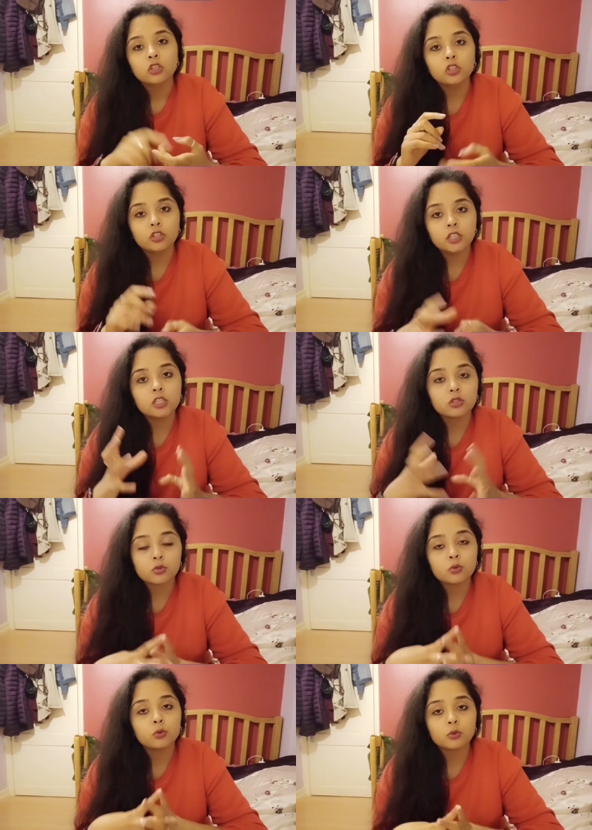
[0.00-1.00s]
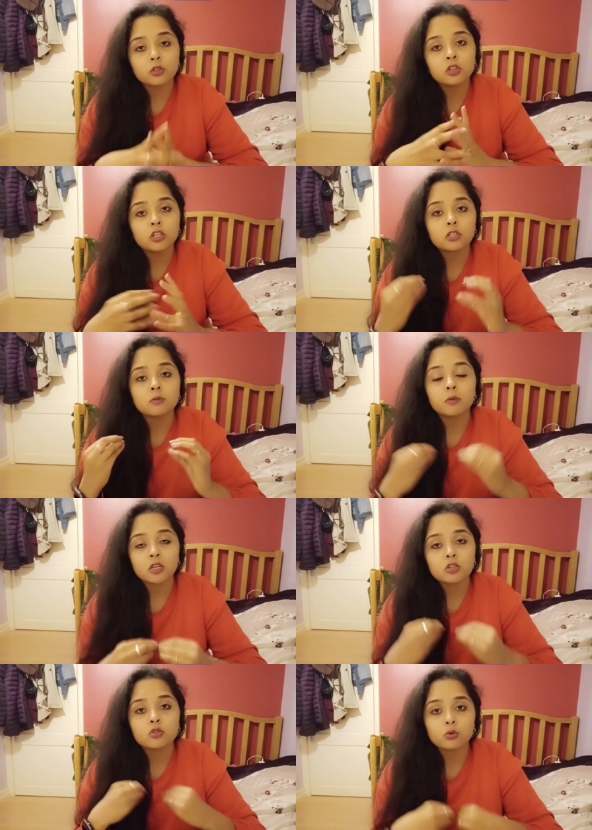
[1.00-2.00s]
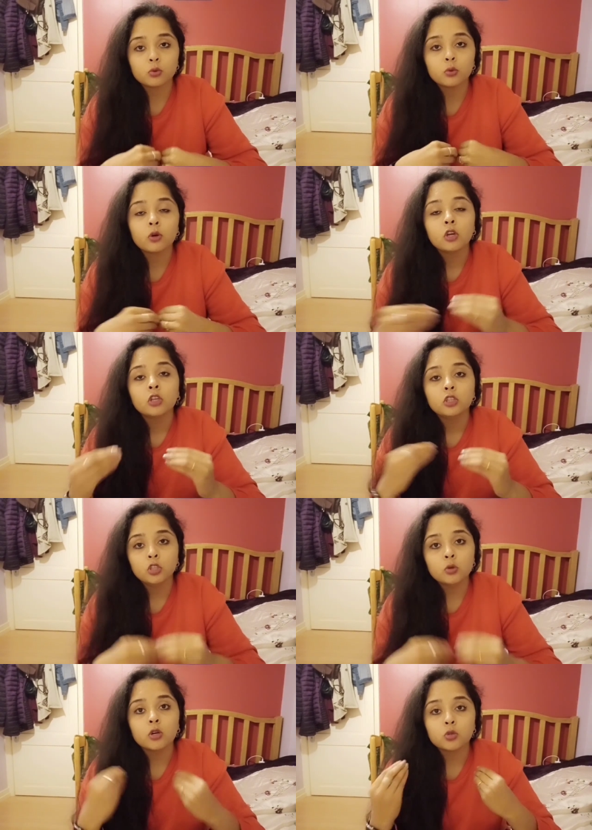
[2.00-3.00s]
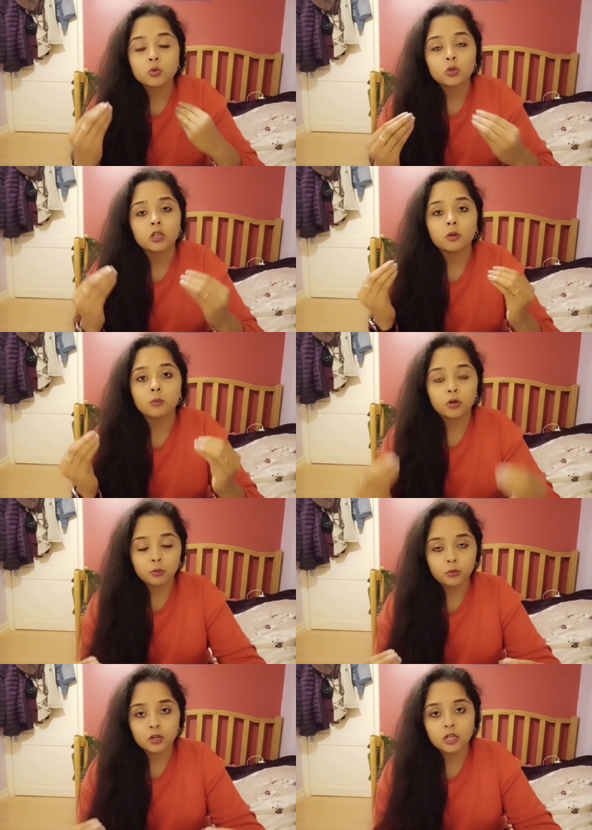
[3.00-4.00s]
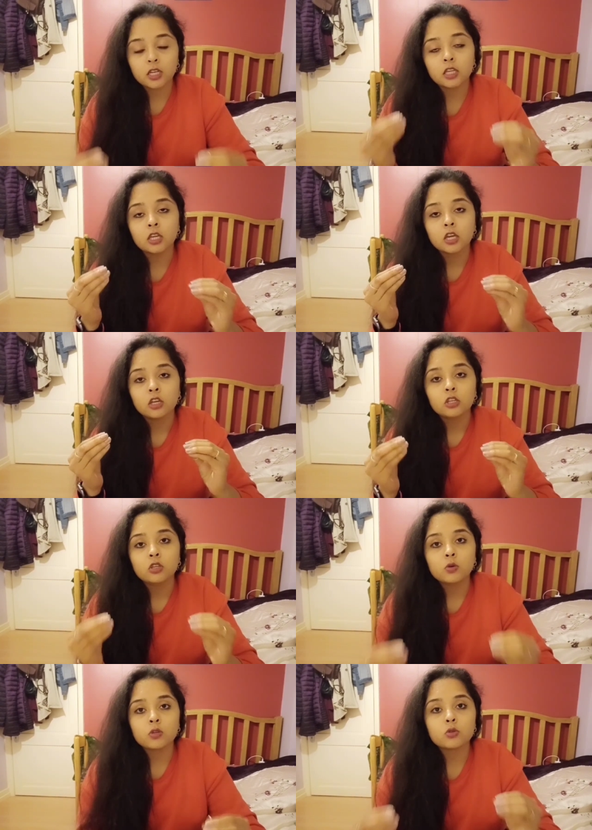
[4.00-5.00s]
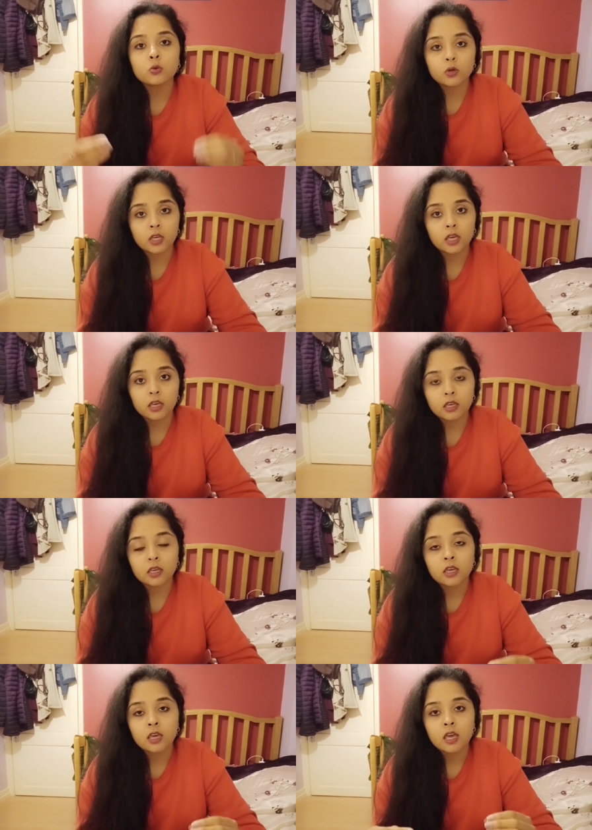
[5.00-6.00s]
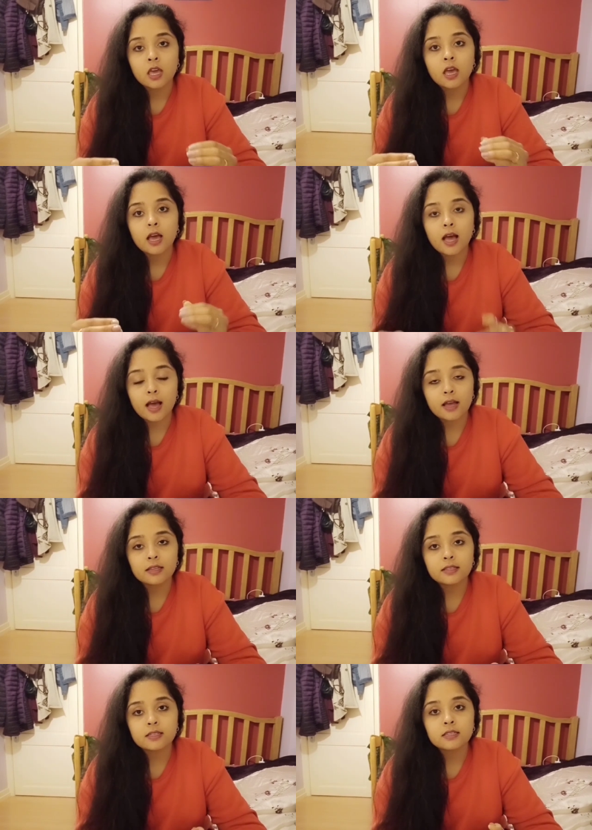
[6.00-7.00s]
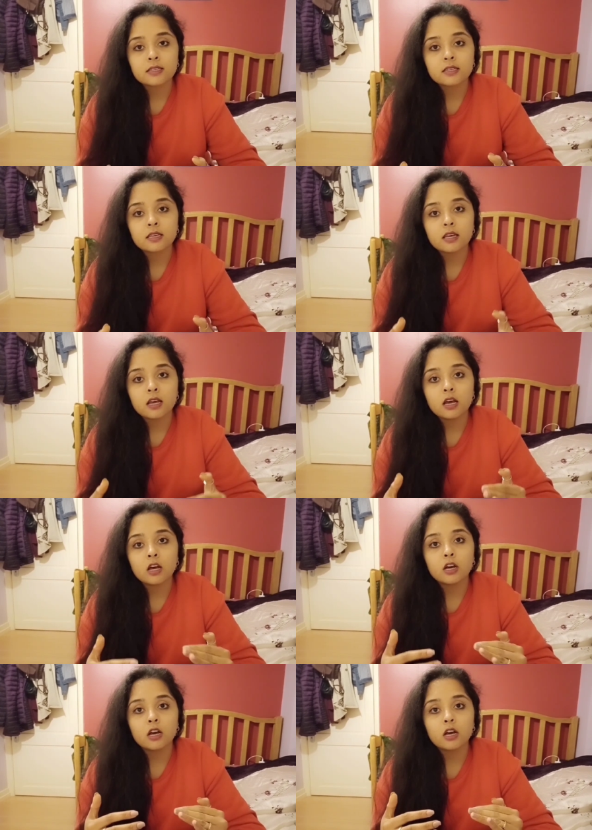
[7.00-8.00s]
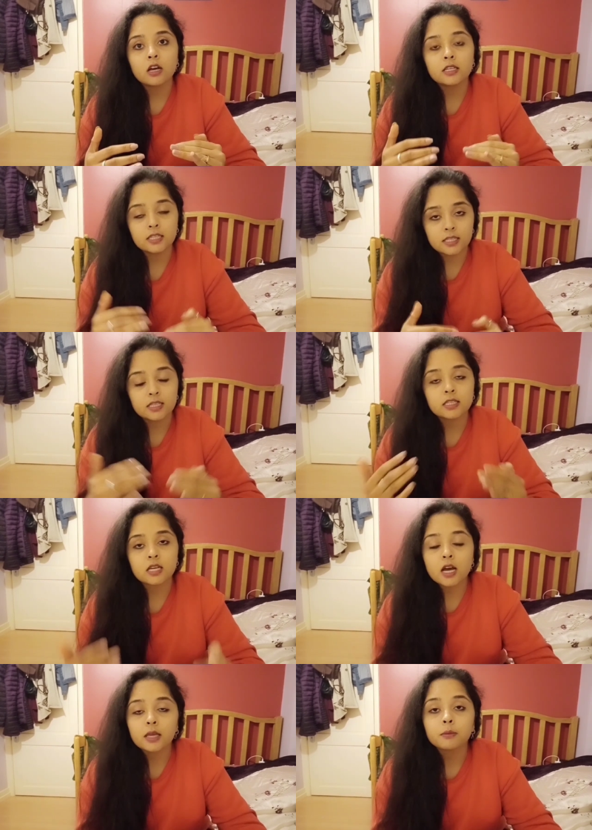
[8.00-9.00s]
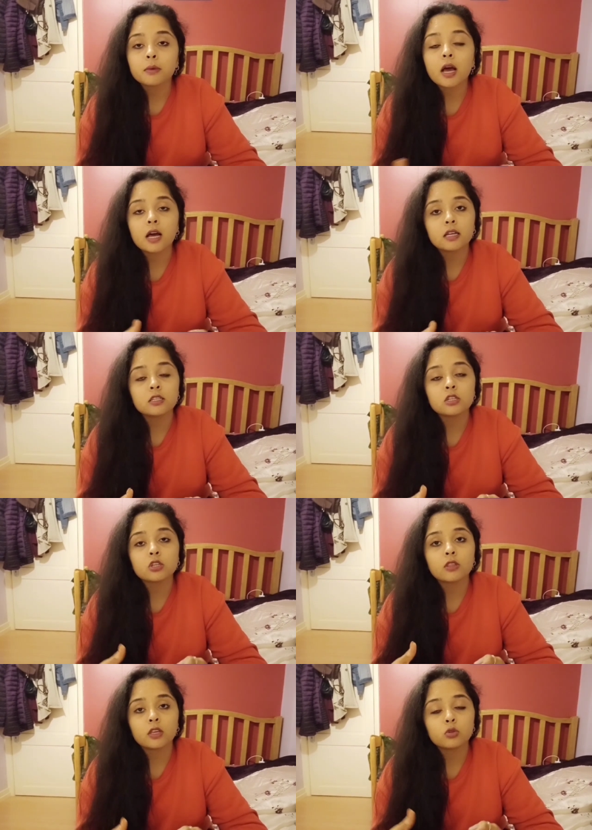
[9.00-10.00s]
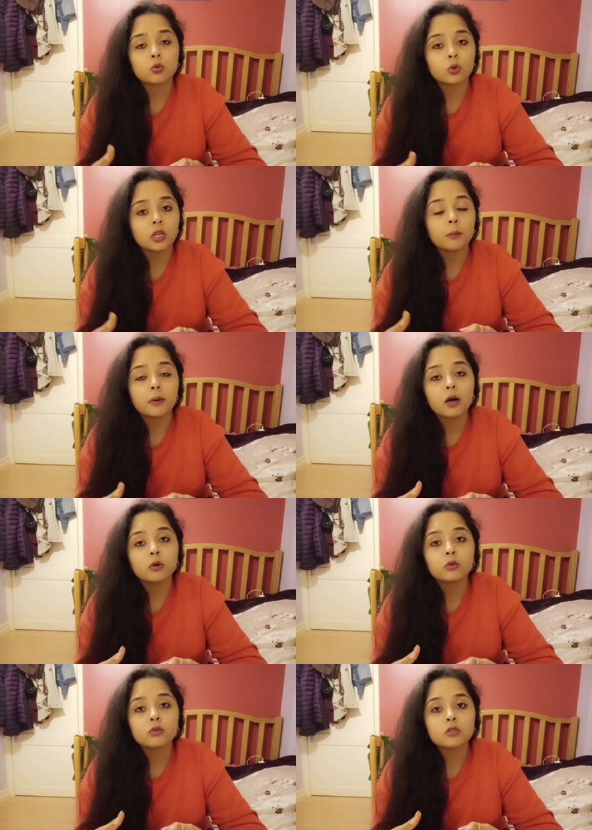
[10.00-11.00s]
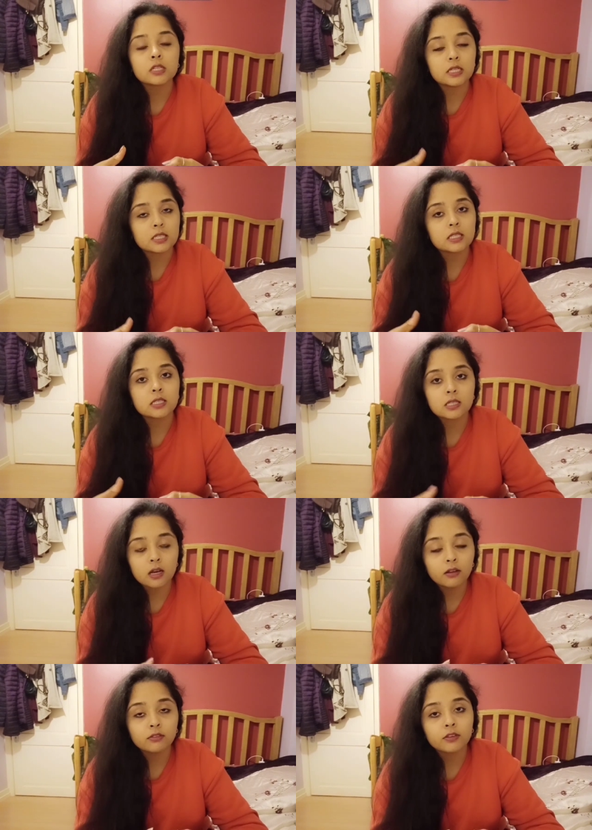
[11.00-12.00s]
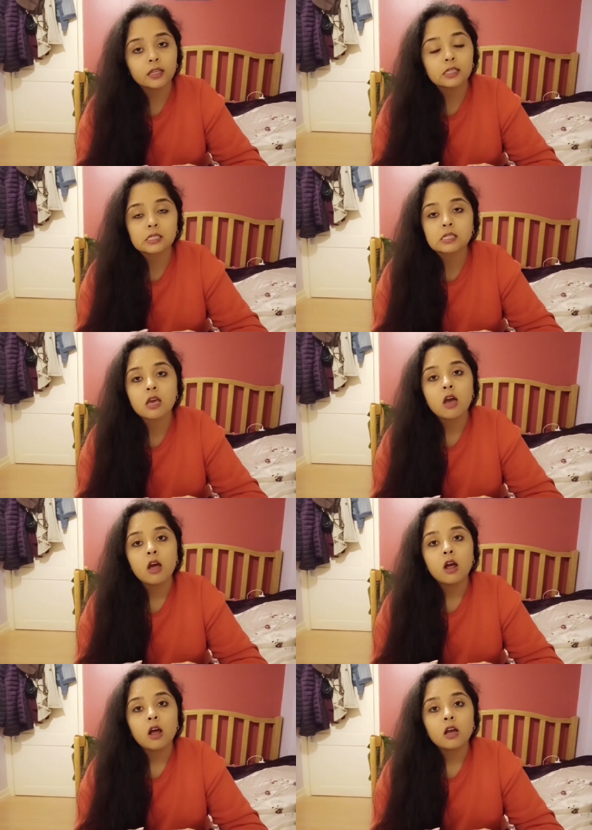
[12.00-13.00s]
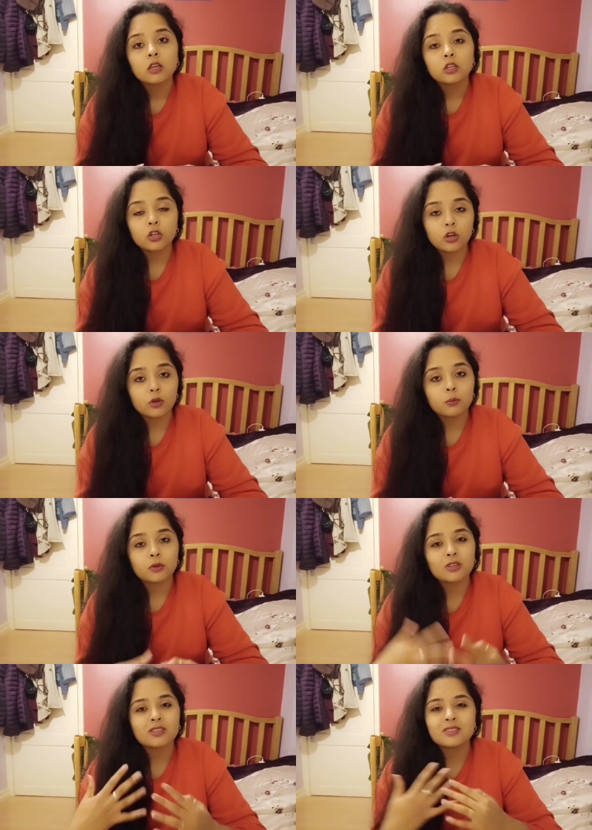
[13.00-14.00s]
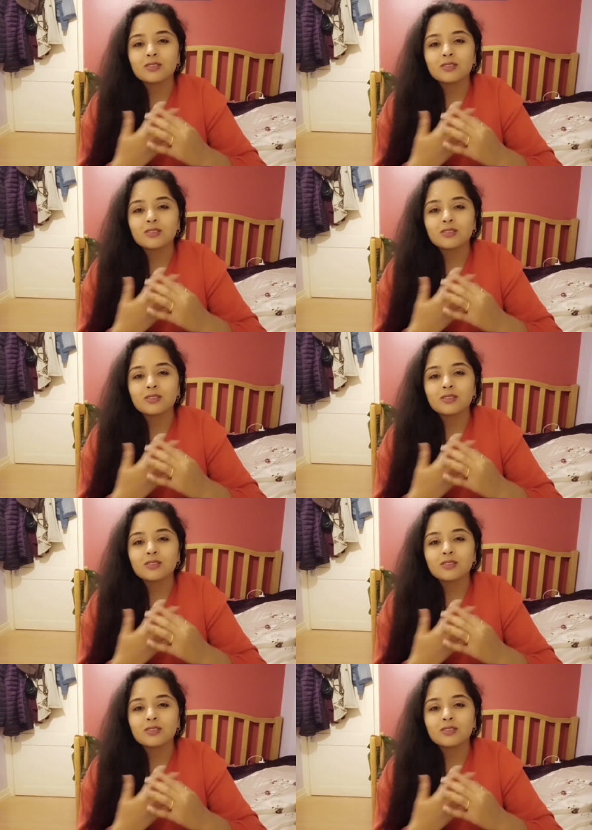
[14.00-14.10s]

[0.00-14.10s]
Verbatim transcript: you need to talk, you need to make sure you are talking appropriately, you are talking at a decent time, and that you're talking about decent stuff. And you know, because